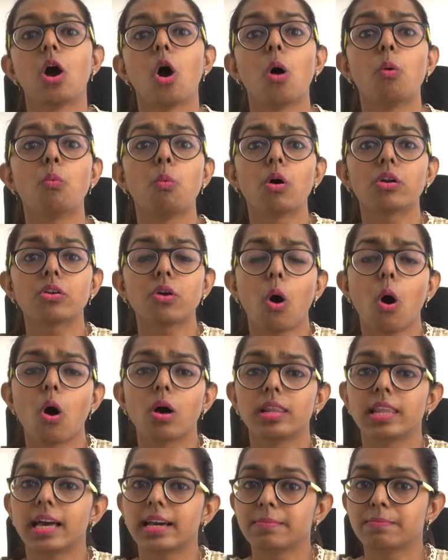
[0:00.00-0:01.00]
or what
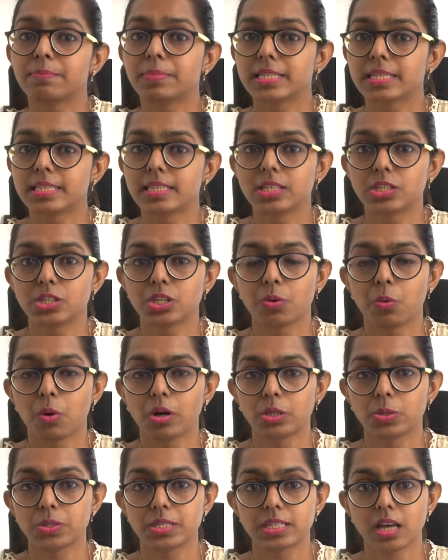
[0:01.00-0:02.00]
online business you
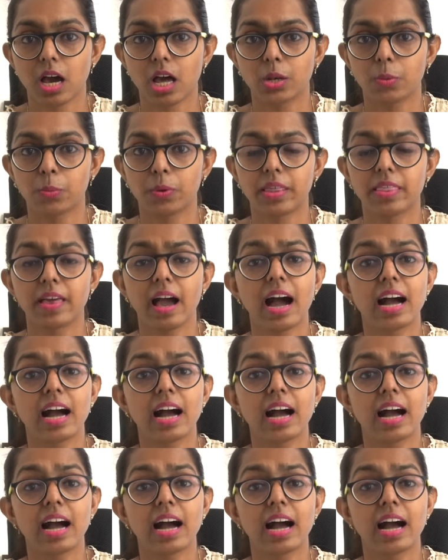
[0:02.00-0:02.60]
want to start with,